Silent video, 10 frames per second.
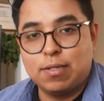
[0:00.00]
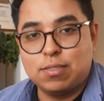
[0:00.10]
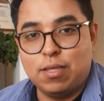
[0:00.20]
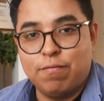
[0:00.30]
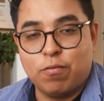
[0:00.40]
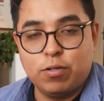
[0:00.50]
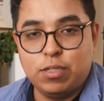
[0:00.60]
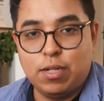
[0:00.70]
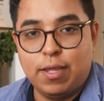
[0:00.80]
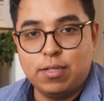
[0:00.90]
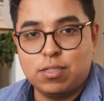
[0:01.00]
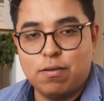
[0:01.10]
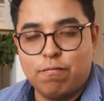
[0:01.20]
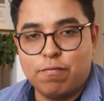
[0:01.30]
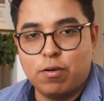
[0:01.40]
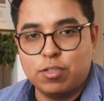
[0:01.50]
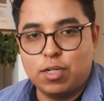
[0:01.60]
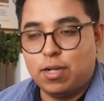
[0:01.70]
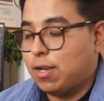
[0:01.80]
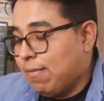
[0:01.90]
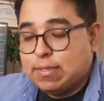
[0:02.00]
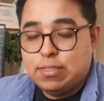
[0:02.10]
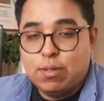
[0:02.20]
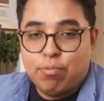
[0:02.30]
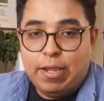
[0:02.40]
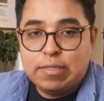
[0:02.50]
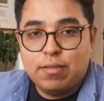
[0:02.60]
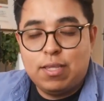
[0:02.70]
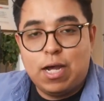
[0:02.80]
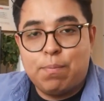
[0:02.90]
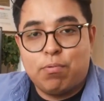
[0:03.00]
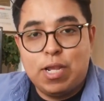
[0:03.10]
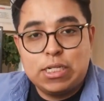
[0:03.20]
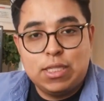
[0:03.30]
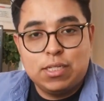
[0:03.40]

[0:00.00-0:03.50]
It's the 14-inch version, and this is the brains of the operation.